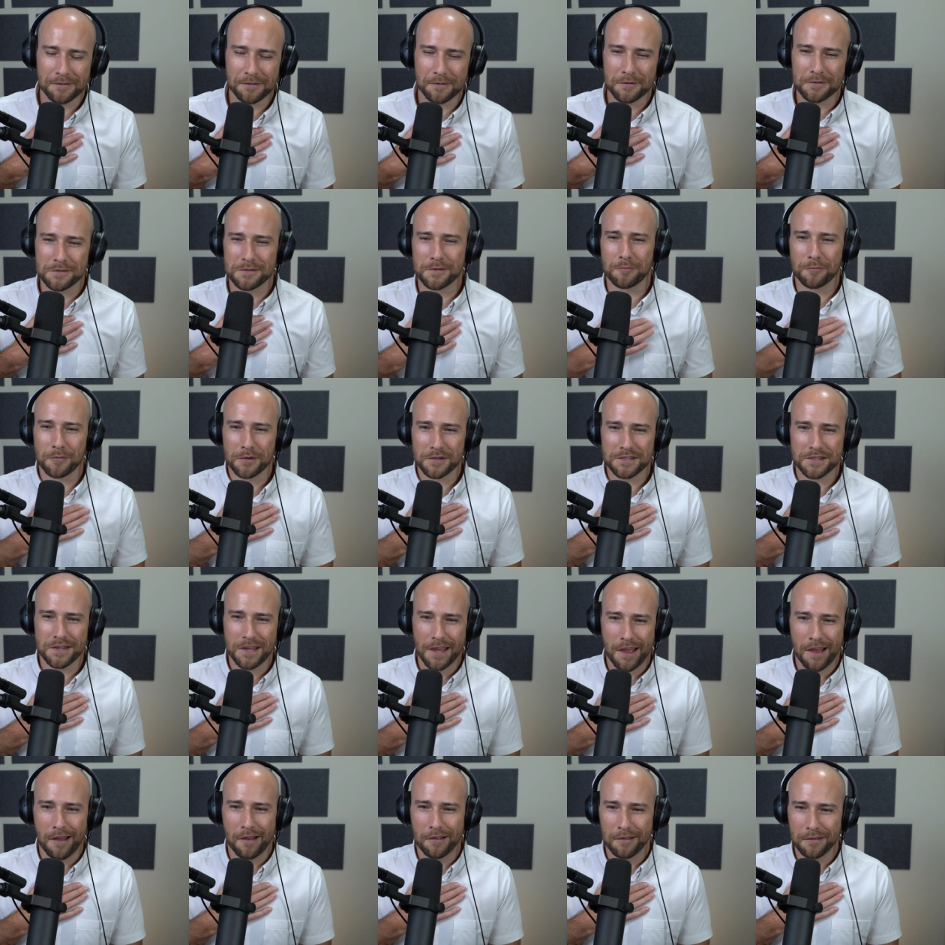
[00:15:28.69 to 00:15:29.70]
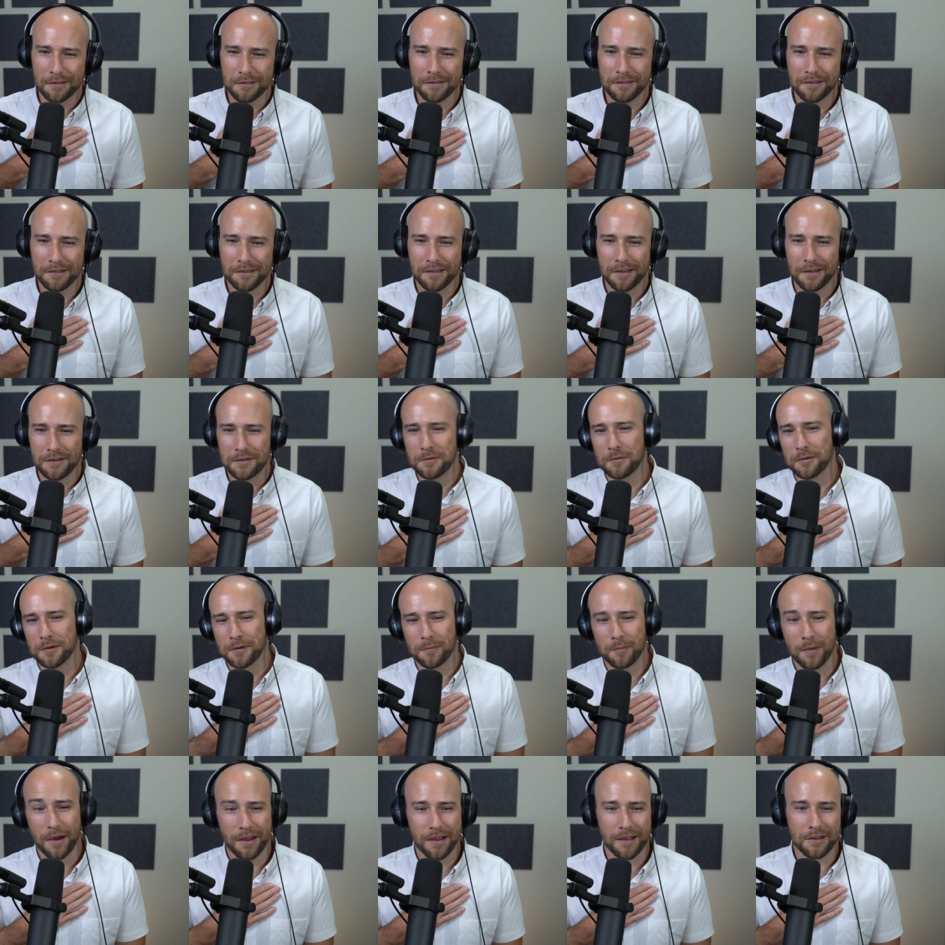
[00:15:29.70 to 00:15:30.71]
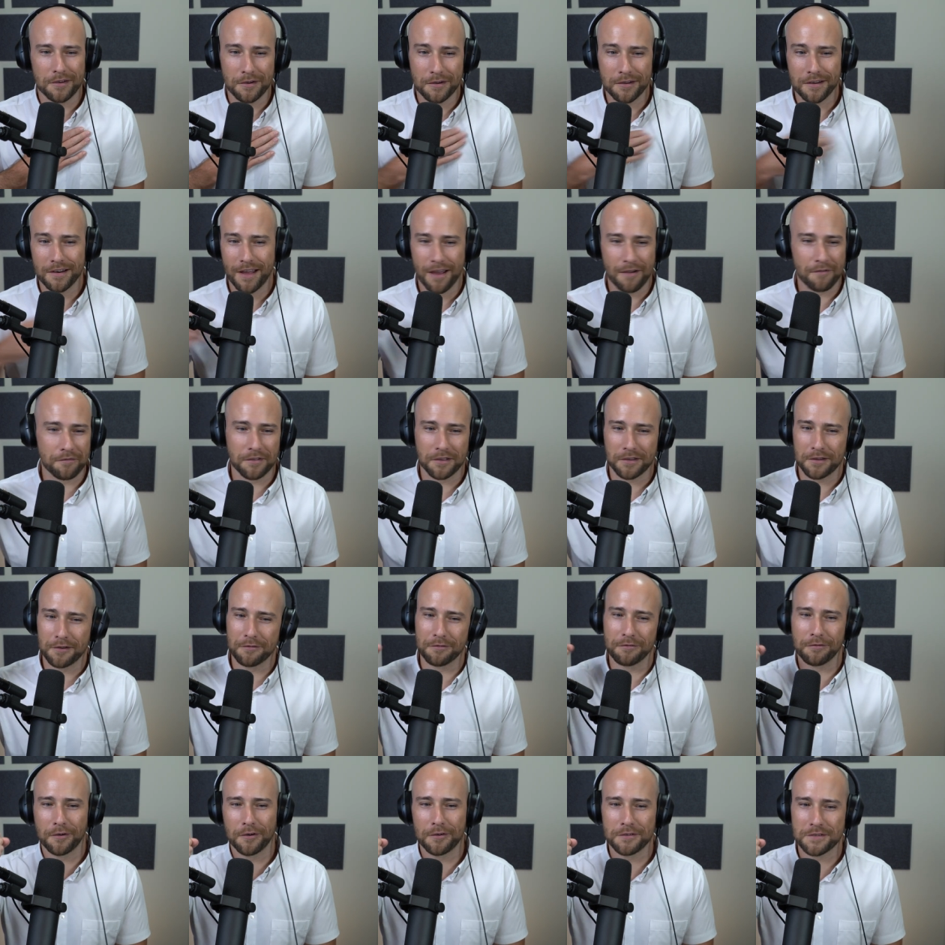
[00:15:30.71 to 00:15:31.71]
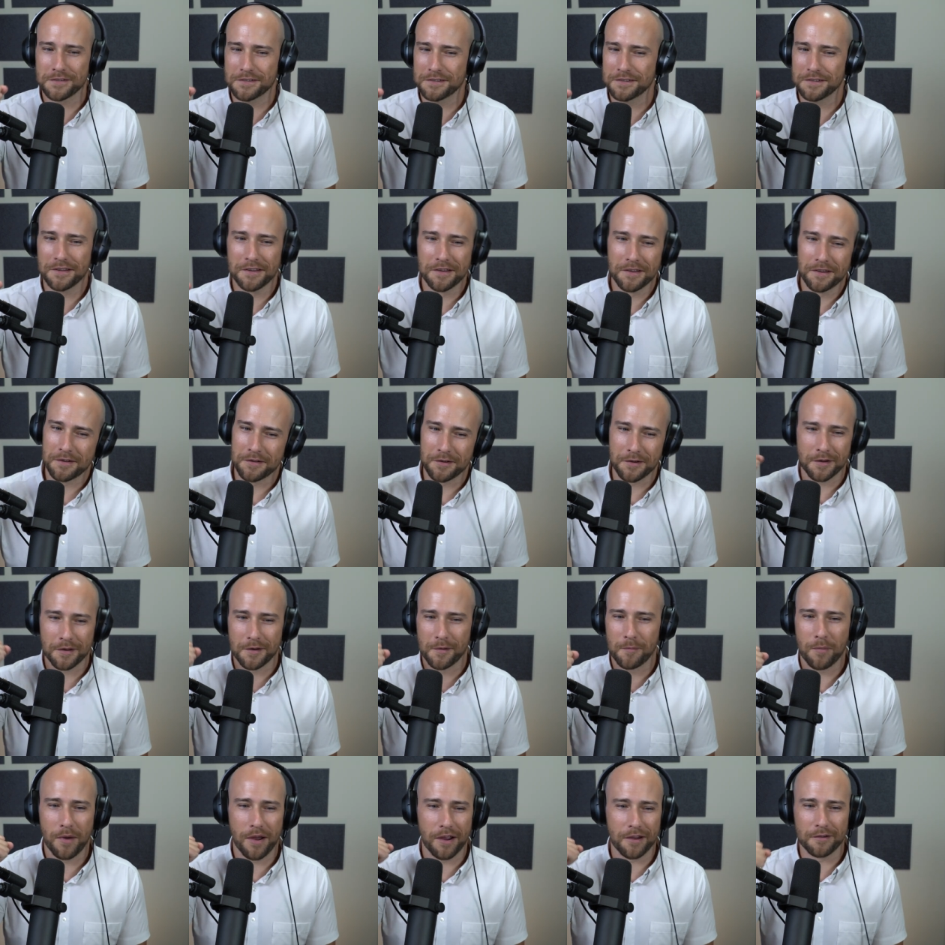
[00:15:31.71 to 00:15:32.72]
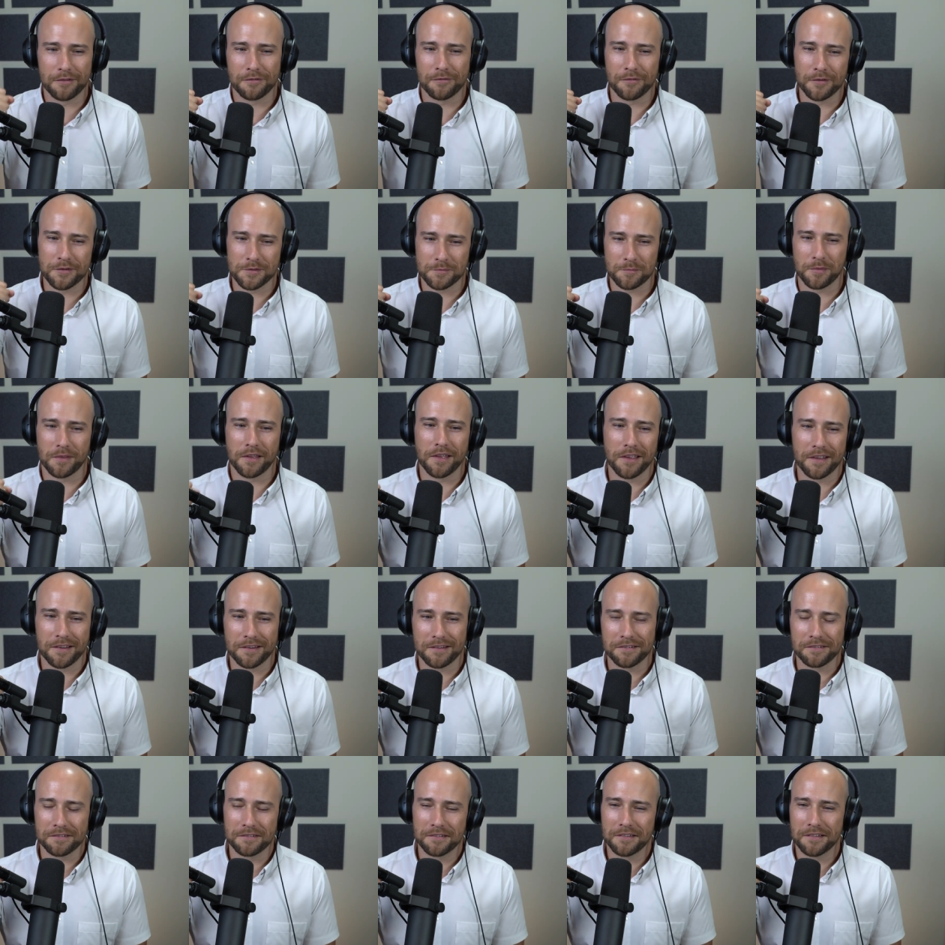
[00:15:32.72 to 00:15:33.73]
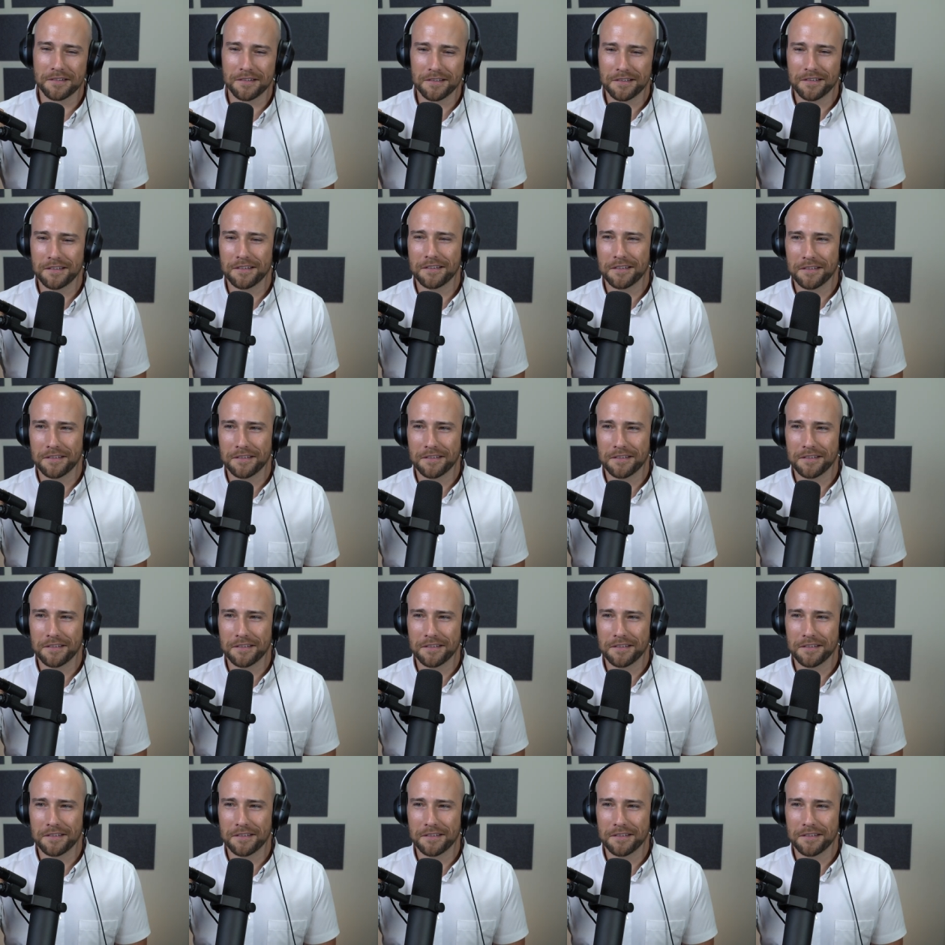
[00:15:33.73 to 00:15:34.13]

or some rich gal and you want to buy, and you're going to have like your first you're going to buy your first plane. uh,